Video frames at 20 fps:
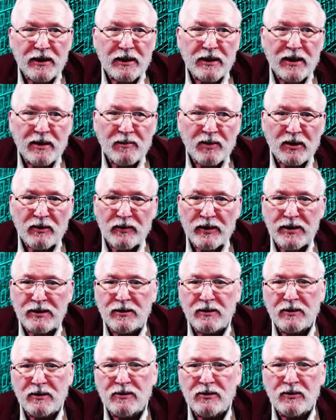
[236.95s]
A couple of ways
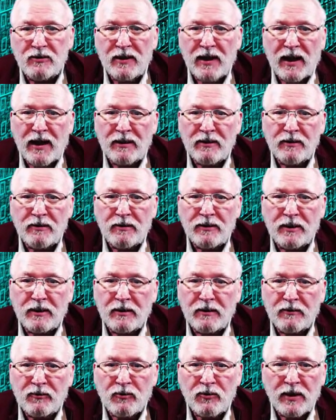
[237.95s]
you can do that. You
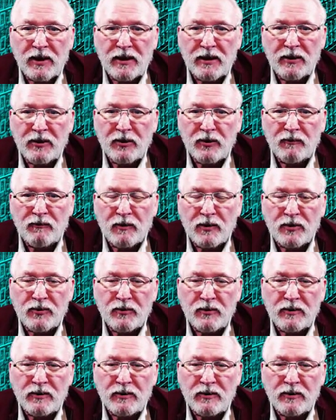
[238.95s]
can create a new virtual